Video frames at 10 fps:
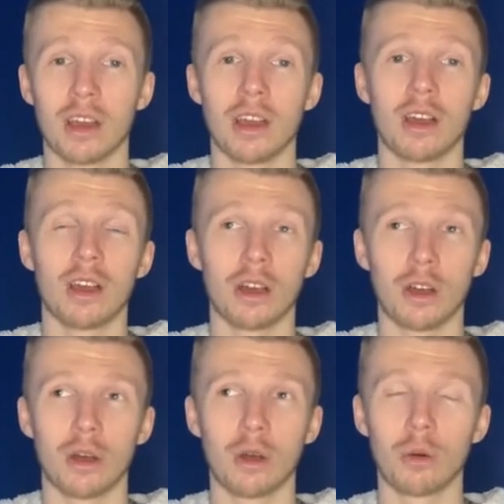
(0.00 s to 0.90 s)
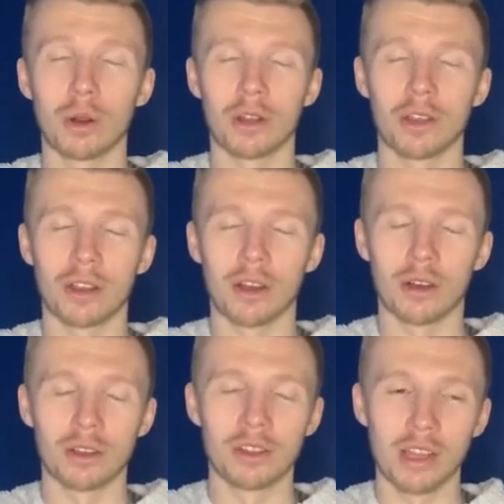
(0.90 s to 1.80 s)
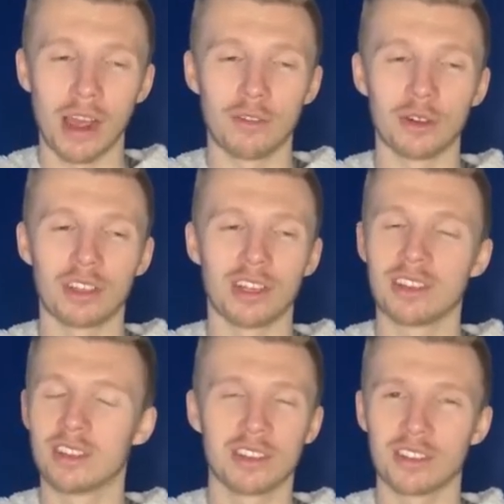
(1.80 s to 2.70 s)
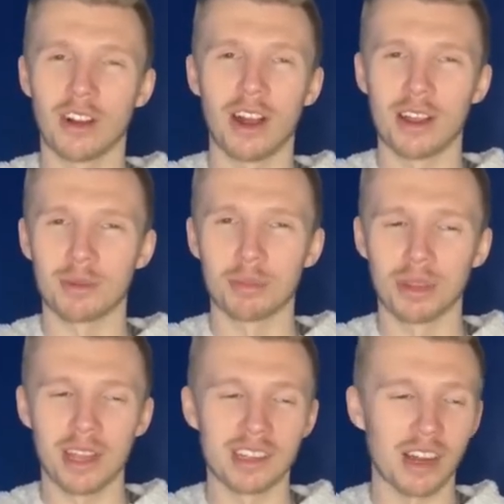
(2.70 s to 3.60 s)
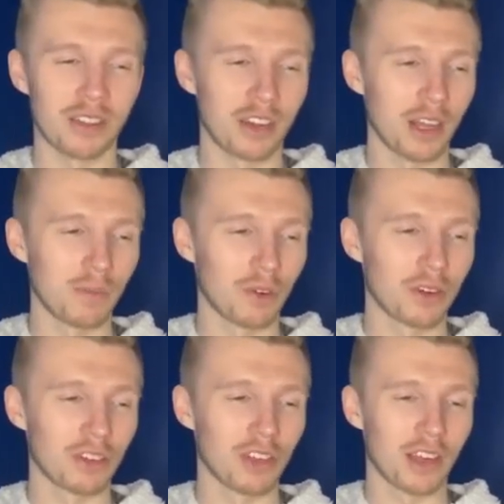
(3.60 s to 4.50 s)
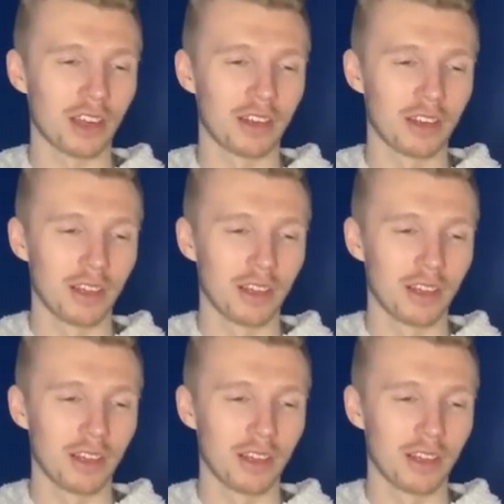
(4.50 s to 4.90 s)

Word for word: Oh, what are they called? Everton. Sorry, I blanked out on the name for a second.